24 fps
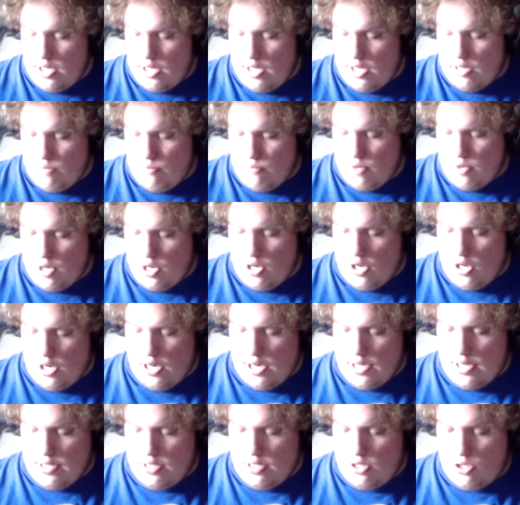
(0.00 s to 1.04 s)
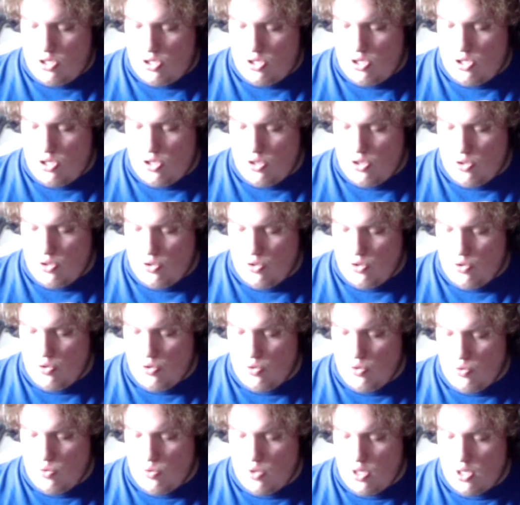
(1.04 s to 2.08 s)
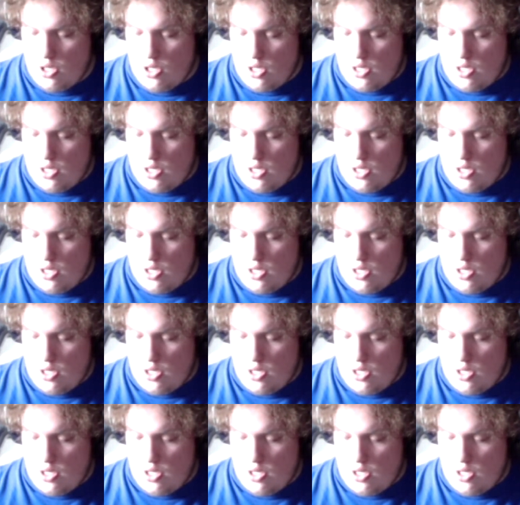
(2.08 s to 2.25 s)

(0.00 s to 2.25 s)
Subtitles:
in regards to